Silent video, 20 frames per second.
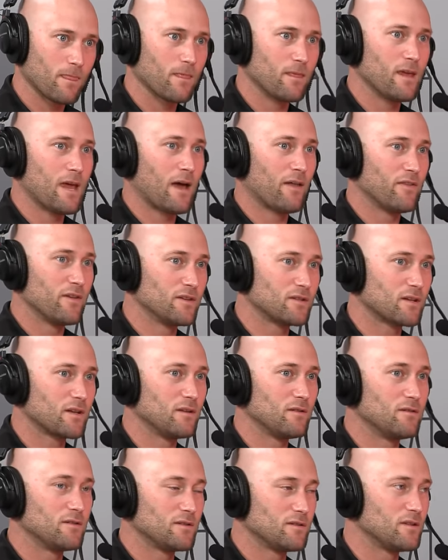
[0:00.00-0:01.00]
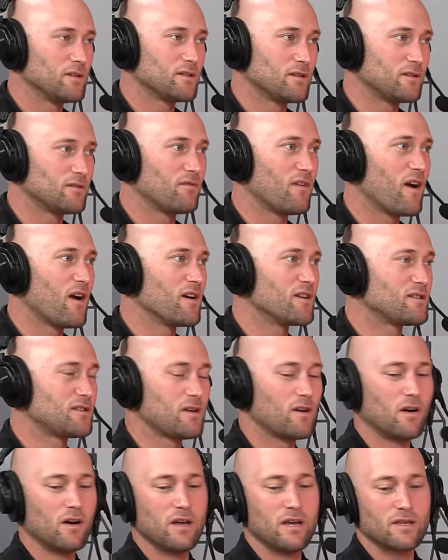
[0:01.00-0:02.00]
yeah, this could, this is very
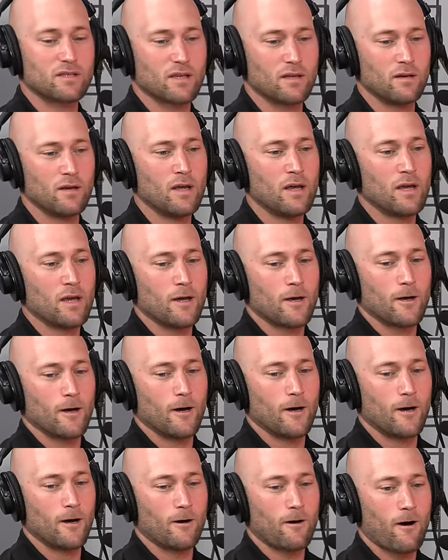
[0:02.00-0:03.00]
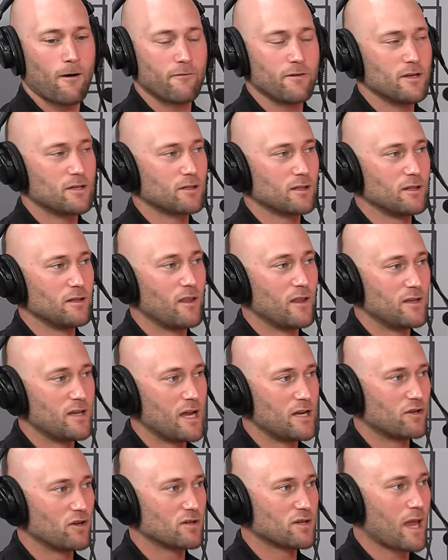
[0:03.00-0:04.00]
serious, and uh, obviously the
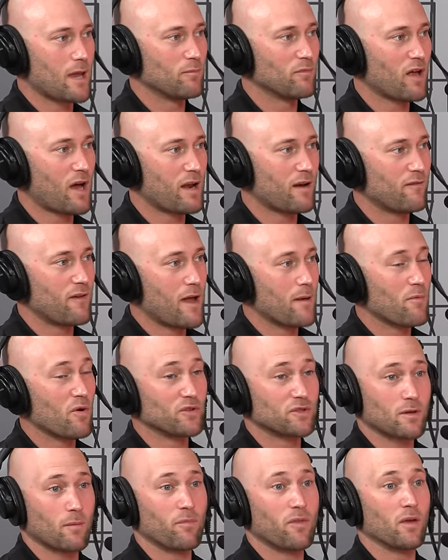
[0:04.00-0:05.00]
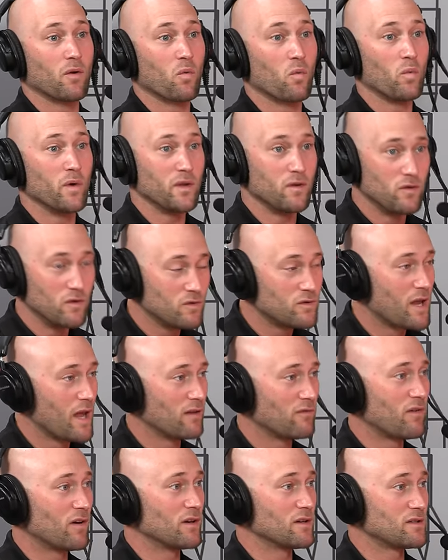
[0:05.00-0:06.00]
dangerous game line of ammo is something we do
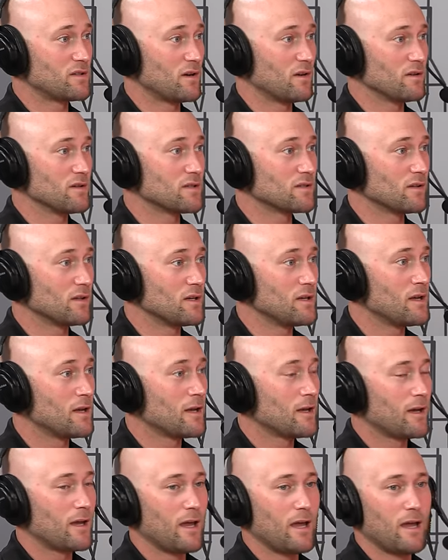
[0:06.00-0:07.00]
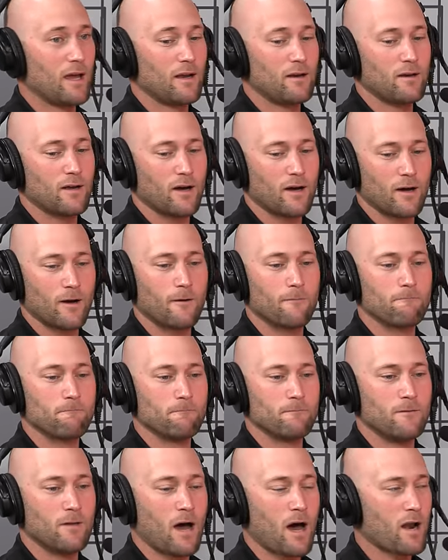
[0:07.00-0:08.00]
take very seriously, yeah. and uh,
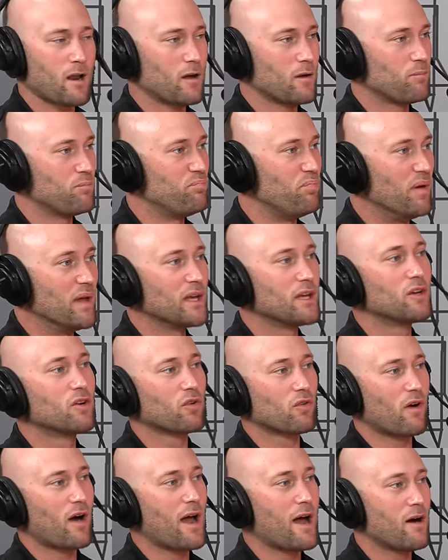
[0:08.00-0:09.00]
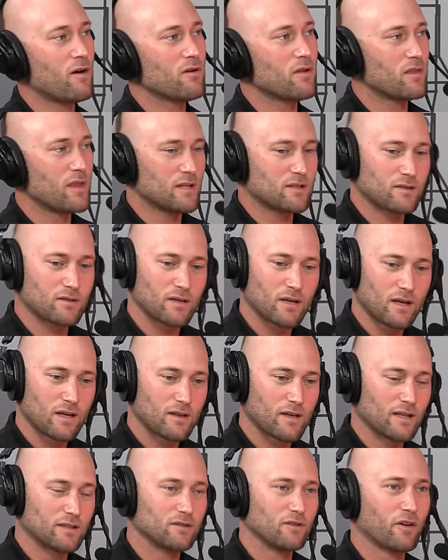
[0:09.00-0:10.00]
not a big crowd that's
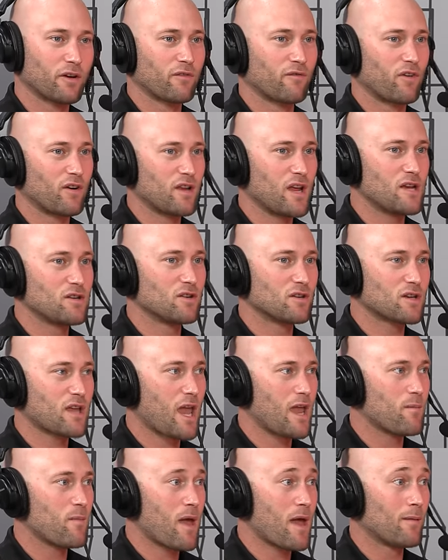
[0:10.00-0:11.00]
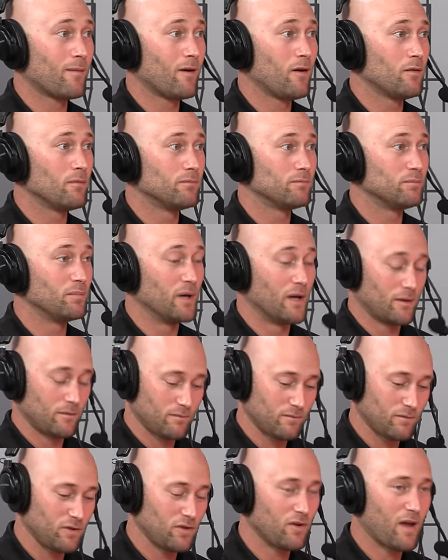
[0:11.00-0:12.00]
that's looking for dangerous game ammo, but
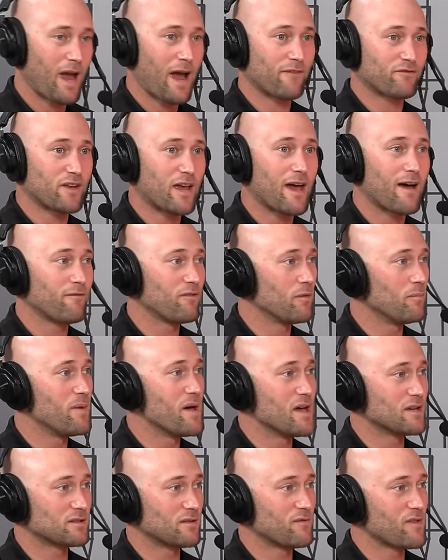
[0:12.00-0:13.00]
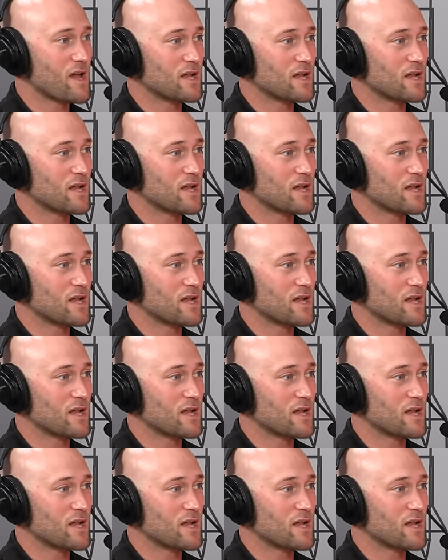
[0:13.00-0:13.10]
you have to have the best if